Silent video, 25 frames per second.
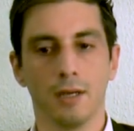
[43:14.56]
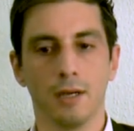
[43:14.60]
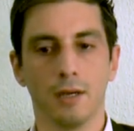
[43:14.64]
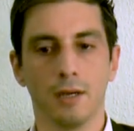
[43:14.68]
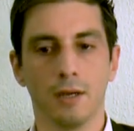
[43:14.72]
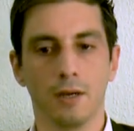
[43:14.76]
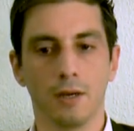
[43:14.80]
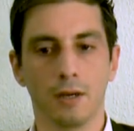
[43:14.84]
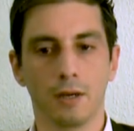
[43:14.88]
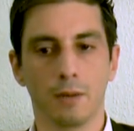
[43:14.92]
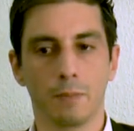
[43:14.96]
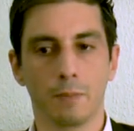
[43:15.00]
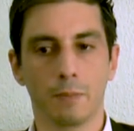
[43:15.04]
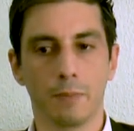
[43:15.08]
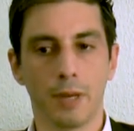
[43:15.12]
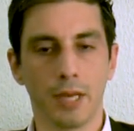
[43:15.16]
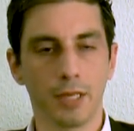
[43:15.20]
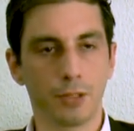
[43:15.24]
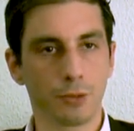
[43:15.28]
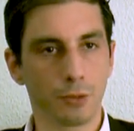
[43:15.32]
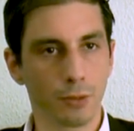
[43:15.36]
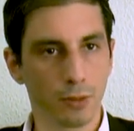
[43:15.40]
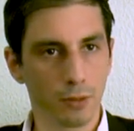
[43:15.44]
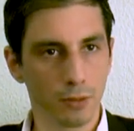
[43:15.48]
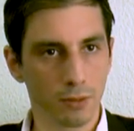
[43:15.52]
uh,
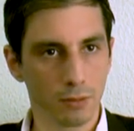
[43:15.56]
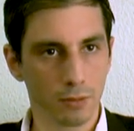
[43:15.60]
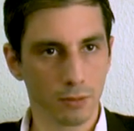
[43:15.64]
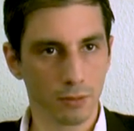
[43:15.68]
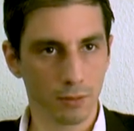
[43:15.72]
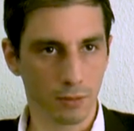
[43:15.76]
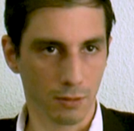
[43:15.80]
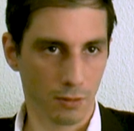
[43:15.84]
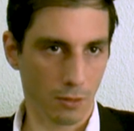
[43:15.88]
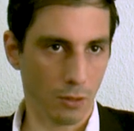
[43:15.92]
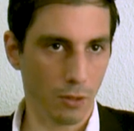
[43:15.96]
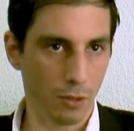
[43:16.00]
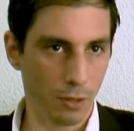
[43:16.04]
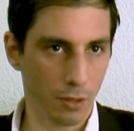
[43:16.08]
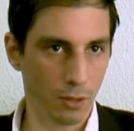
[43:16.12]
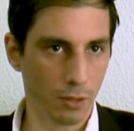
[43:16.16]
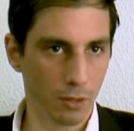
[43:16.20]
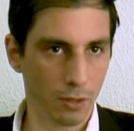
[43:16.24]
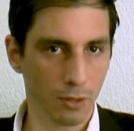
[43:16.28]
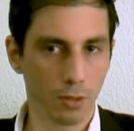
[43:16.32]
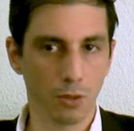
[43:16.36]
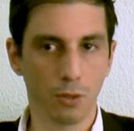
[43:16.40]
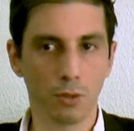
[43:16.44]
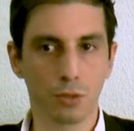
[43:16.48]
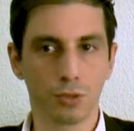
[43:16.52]
petrol
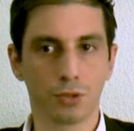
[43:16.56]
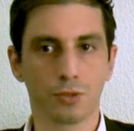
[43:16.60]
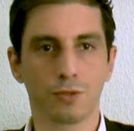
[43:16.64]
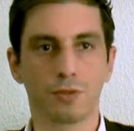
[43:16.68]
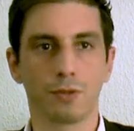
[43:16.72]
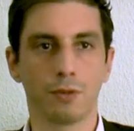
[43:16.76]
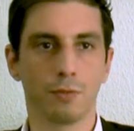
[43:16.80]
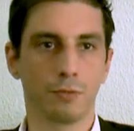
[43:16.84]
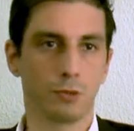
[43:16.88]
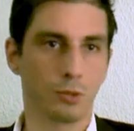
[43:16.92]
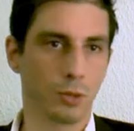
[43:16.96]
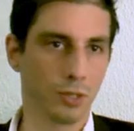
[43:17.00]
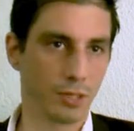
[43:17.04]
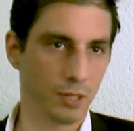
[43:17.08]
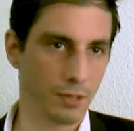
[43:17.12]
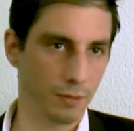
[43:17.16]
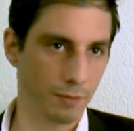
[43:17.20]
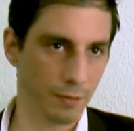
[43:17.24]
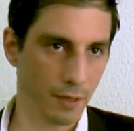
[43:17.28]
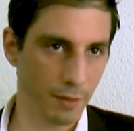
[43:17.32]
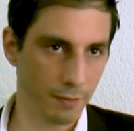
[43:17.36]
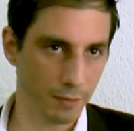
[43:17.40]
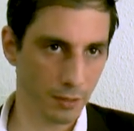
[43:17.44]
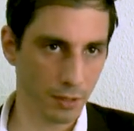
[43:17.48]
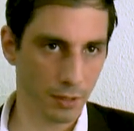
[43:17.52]
oil goes from twenty
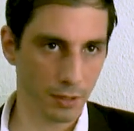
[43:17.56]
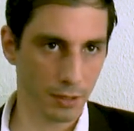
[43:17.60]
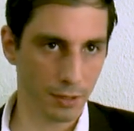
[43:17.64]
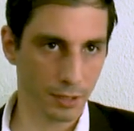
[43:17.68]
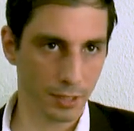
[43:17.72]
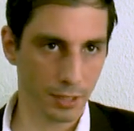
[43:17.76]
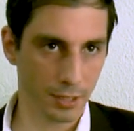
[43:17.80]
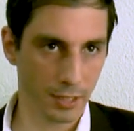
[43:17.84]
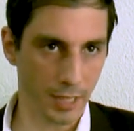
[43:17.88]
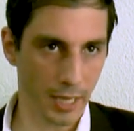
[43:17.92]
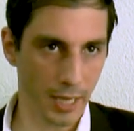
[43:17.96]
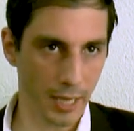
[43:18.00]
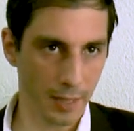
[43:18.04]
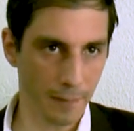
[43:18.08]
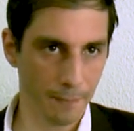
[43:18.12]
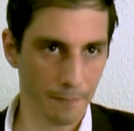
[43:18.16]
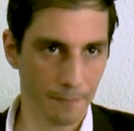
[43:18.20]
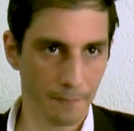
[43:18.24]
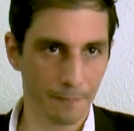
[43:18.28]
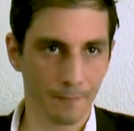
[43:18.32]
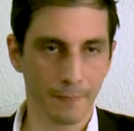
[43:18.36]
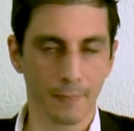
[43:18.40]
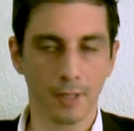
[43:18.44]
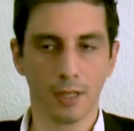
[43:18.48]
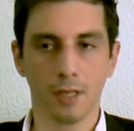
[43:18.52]
five dollars a day
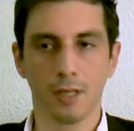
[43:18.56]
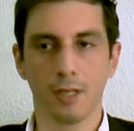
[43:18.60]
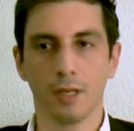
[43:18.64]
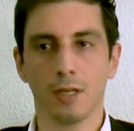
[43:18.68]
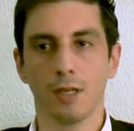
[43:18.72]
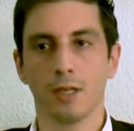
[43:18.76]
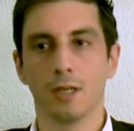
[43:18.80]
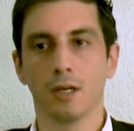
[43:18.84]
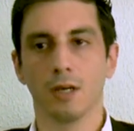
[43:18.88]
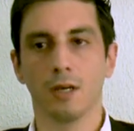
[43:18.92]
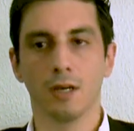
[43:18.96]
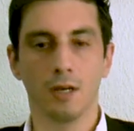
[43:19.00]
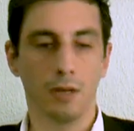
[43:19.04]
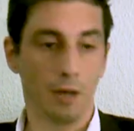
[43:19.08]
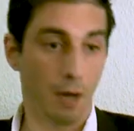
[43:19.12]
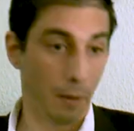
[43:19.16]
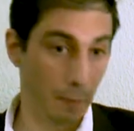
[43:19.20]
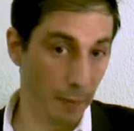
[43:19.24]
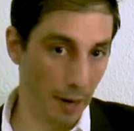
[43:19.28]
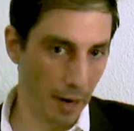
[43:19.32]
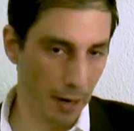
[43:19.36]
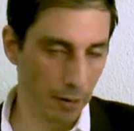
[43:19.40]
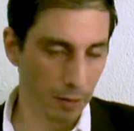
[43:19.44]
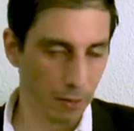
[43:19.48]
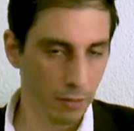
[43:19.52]
uh,
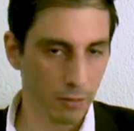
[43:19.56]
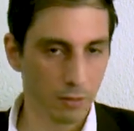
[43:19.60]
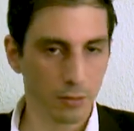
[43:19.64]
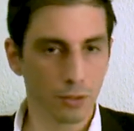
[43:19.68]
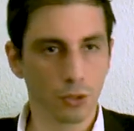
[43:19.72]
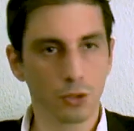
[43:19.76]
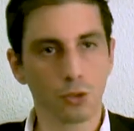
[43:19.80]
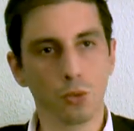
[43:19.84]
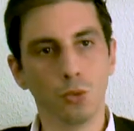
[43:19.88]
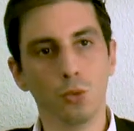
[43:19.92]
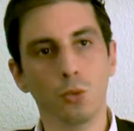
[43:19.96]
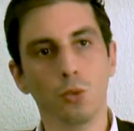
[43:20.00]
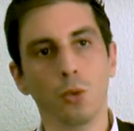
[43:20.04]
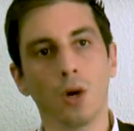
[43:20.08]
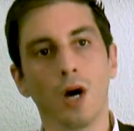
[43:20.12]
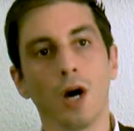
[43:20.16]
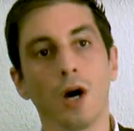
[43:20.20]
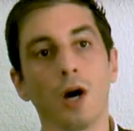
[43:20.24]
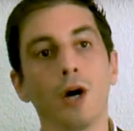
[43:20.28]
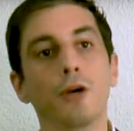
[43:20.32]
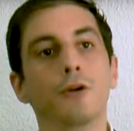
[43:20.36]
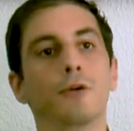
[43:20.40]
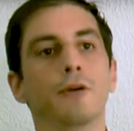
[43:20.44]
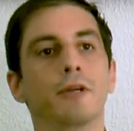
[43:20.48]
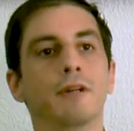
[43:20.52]
a barrel to
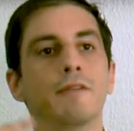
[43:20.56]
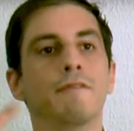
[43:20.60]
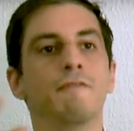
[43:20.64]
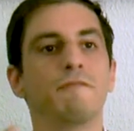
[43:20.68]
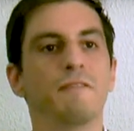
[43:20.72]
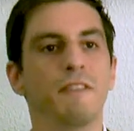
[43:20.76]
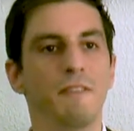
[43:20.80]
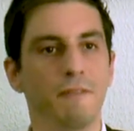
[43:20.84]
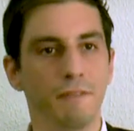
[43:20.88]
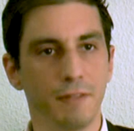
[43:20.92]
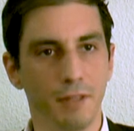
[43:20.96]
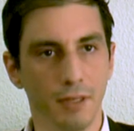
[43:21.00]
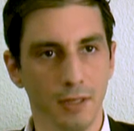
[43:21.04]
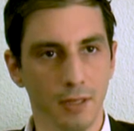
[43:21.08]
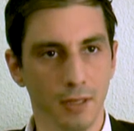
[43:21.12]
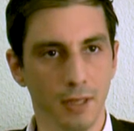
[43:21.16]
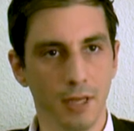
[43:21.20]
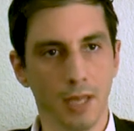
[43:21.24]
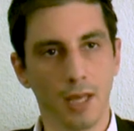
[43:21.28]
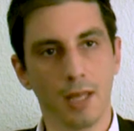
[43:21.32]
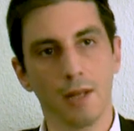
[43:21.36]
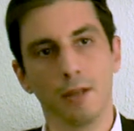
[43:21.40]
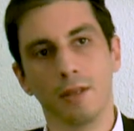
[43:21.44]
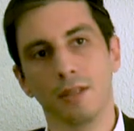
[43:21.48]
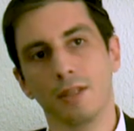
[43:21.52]

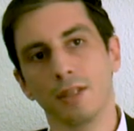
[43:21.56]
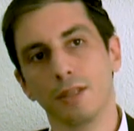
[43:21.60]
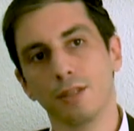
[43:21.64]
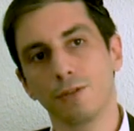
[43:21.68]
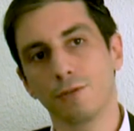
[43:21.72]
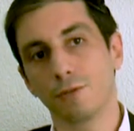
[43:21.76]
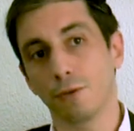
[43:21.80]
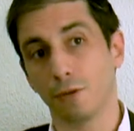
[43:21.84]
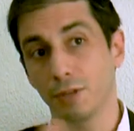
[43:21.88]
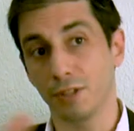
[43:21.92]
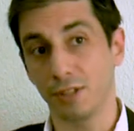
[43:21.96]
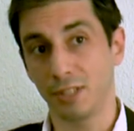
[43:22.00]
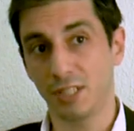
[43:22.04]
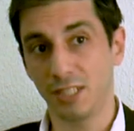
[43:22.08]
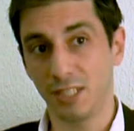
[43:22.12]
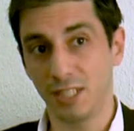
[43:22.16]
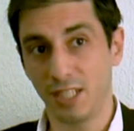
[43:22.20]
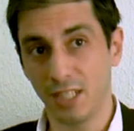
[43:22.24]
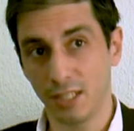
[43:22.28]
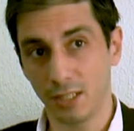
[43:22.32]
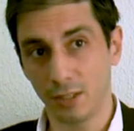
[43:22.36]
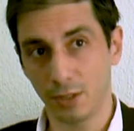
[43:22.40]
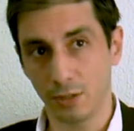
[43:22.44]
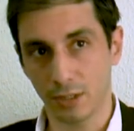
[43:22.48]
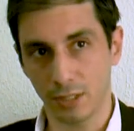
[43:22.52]
150 and this for
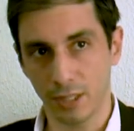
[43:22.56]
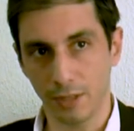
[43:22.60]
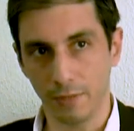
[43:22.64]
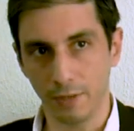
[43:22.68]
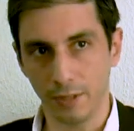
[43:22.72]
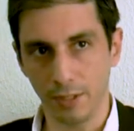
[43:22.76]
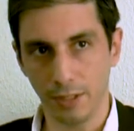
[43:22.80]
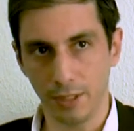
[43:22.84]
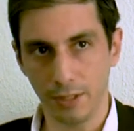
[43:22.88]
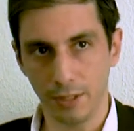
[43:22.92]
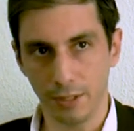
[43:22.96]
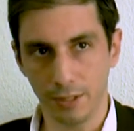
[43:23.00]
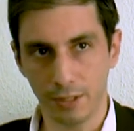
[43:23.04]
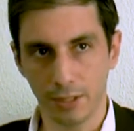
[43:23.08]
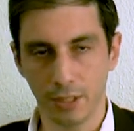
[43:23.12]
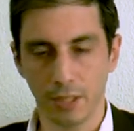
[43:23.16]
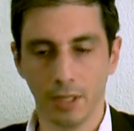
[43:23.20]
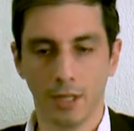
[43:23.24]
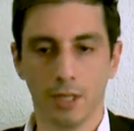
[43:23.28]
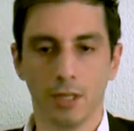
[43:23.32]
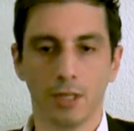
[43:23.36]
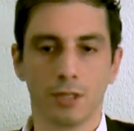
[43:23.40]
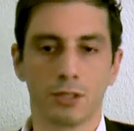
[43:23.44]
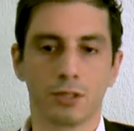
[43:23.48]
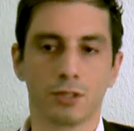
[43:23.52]
six or seven
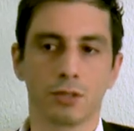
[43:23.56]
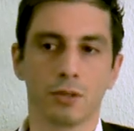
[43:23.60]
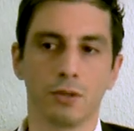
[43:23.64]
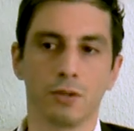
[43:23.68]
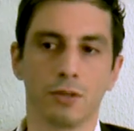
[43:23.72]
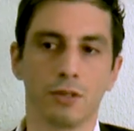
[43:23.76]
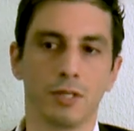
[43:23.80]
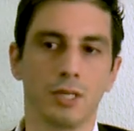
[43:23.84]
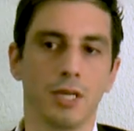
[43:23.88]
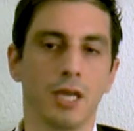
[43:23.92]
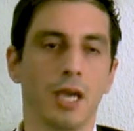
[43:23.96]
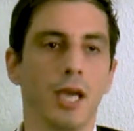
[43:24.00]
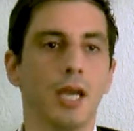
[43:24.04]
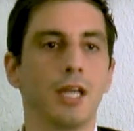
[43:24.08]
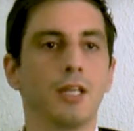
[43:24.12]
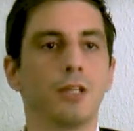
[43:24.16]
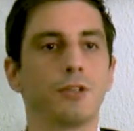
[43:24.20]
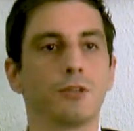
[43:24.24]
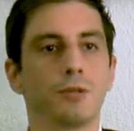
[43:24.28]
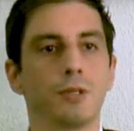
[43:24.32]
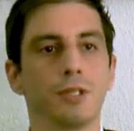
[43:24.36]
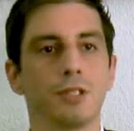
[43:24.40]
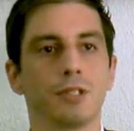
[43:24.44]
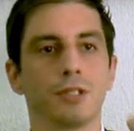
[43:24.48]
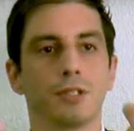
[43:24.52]
years so the
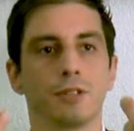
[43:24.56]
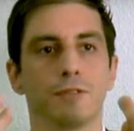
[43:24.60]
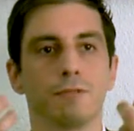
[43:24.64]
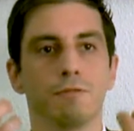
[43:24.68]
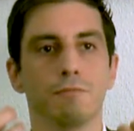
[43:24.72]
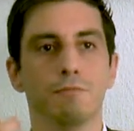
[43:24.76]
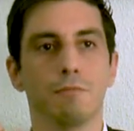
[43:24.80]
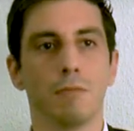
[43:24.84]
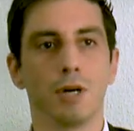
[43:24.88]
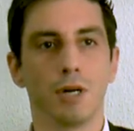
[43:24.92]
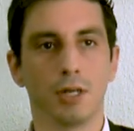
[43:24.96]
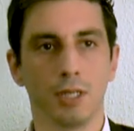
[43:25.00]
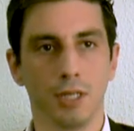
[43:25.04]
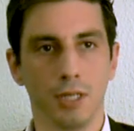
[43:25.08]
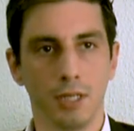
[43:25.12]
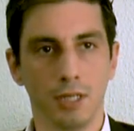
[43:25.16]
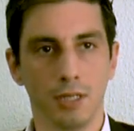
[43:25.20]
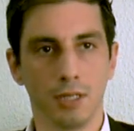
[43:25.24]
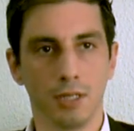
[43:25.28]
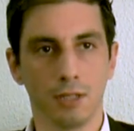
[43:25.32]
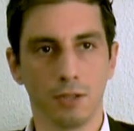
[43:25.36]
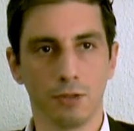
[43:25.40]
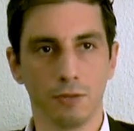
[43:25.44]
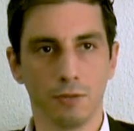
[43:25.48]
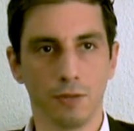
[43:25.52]
entrance of money
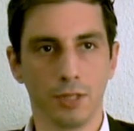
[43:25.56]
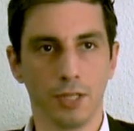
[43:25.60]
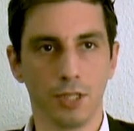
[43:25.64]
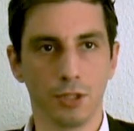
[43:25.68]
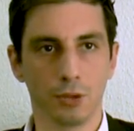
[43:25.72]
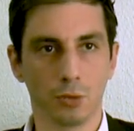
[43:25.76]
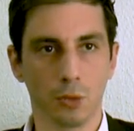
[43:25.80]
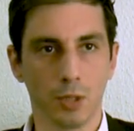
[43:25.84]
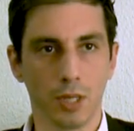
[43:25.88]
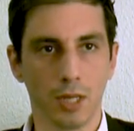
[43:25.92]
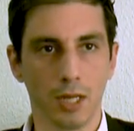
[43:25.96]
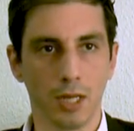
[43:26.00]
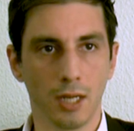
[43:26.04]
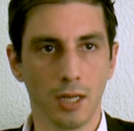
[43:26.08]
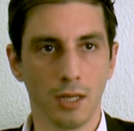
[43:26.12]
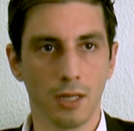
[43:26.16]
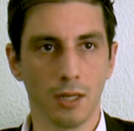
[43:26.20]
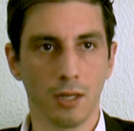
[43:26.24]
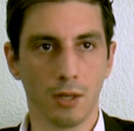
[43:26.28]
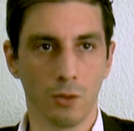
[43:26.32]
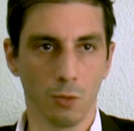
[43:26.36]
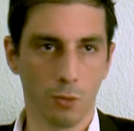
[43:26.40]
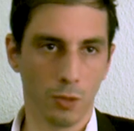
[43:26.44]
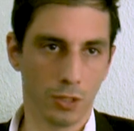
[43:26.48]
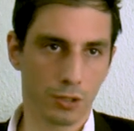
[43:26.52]
to
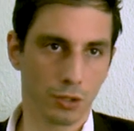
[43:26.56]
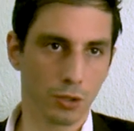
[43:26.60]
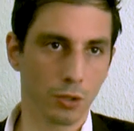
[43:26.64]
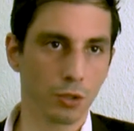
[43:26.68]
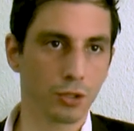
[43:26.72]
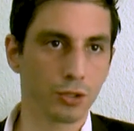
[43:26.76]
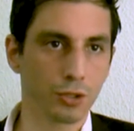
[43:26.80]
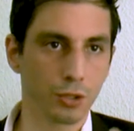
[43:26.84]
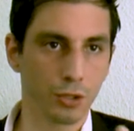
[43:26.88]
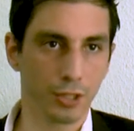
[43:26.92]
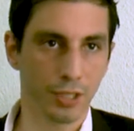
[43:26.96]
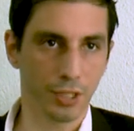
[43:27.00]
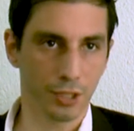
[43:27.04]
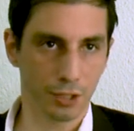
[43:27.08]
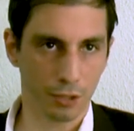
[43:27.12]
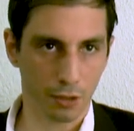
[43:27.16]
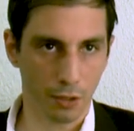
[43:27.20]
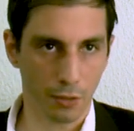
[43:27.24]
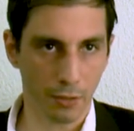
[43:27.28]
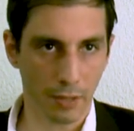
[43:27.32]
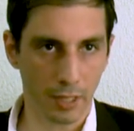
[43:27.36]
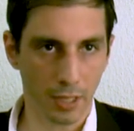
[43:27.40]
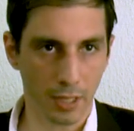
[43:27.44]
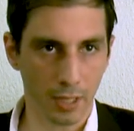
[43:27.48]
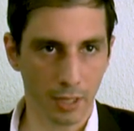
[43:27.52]
venezuela was also
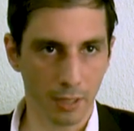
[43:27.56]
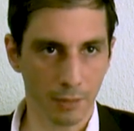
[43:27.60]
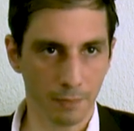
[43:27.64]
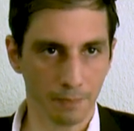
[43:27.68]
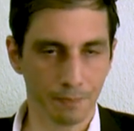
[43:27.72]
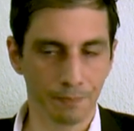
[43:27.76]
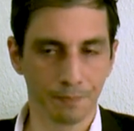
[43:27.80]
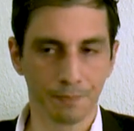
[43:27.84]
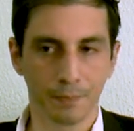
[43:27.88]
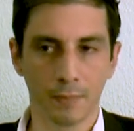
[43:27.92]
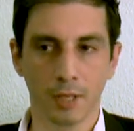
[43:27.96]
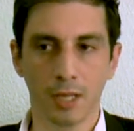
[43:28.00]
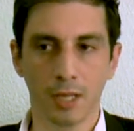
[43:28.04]
historical